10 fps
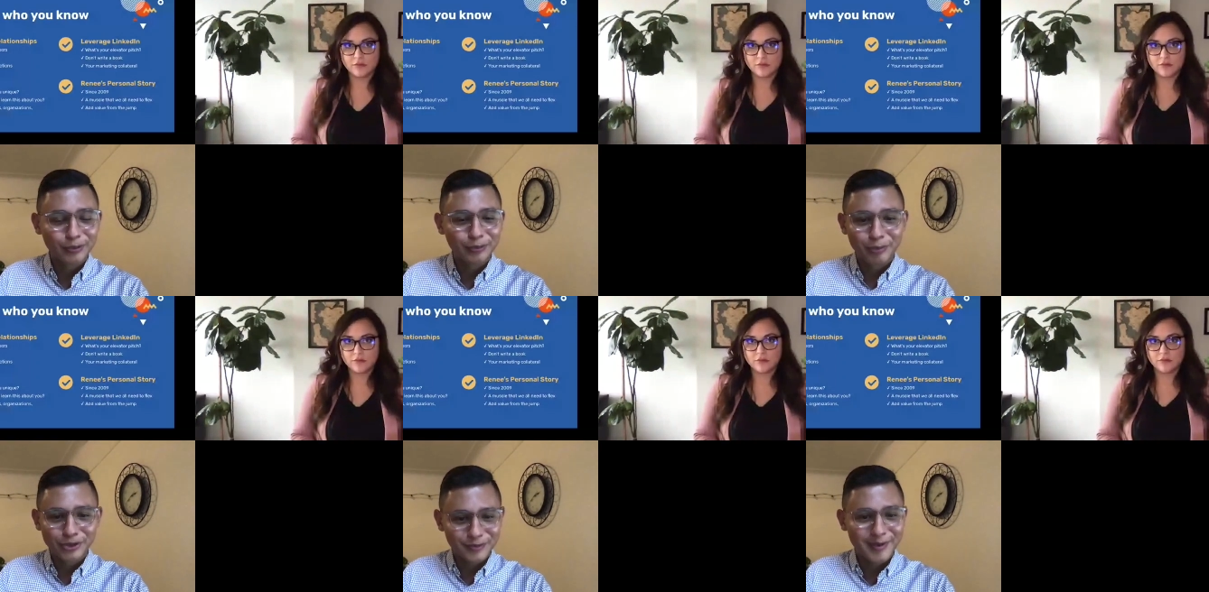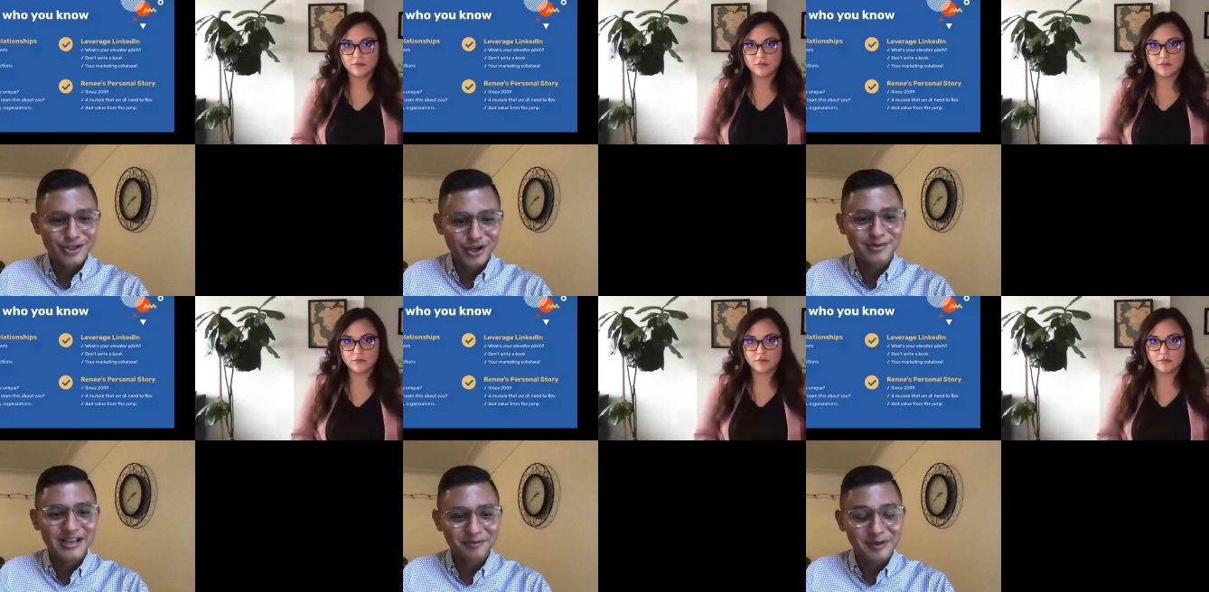Speaker 1: Most of my jobs
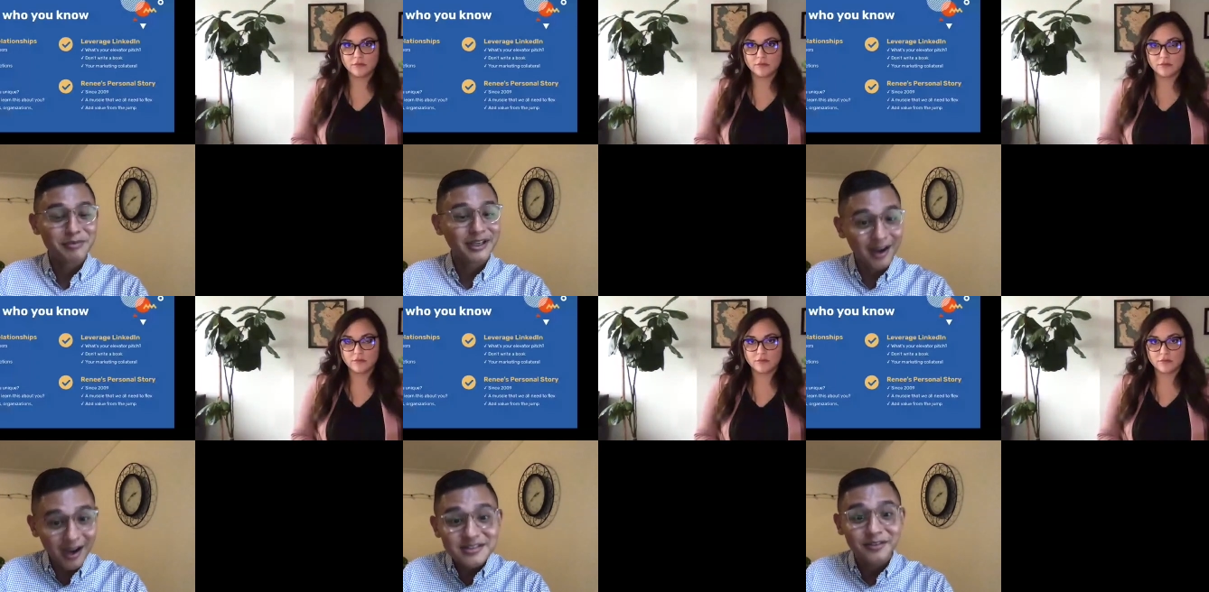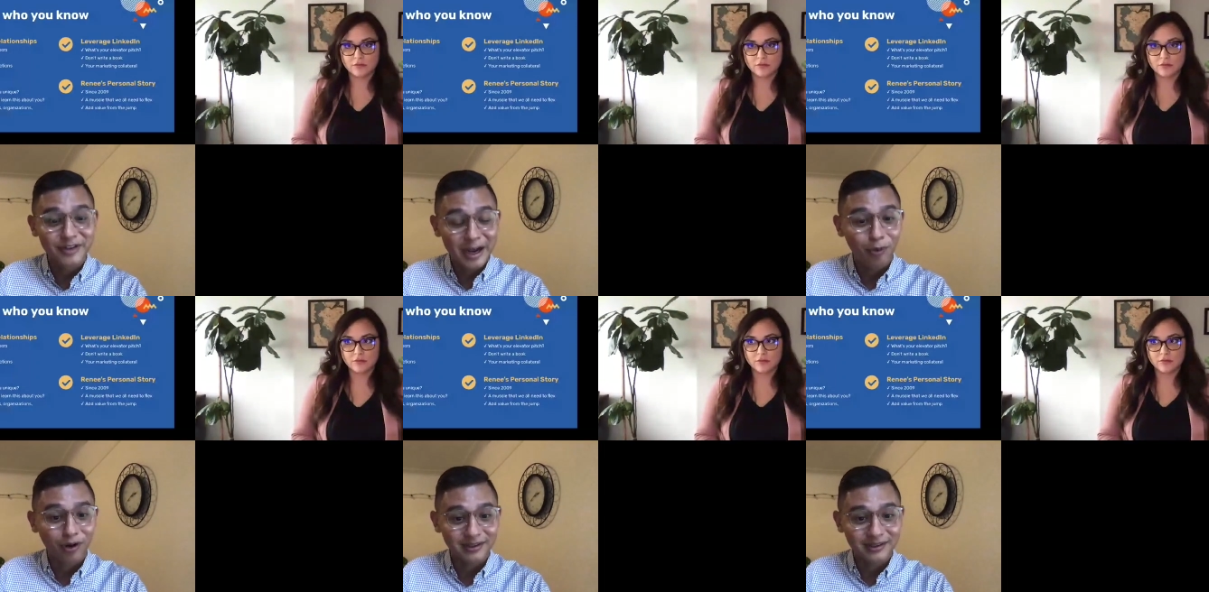have been because of
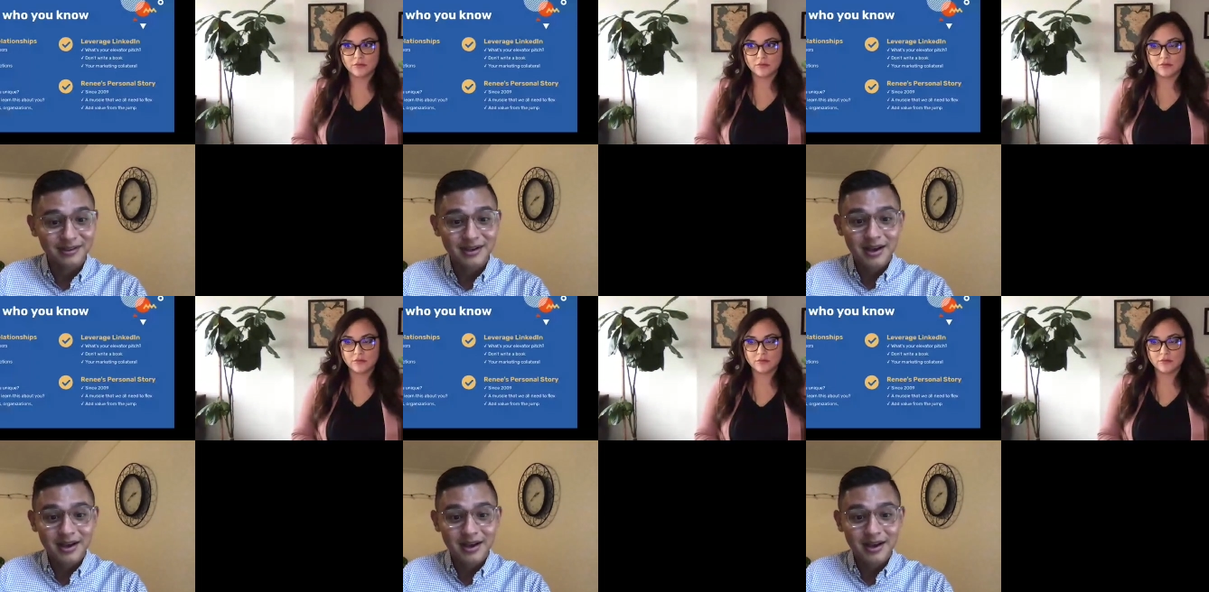networking.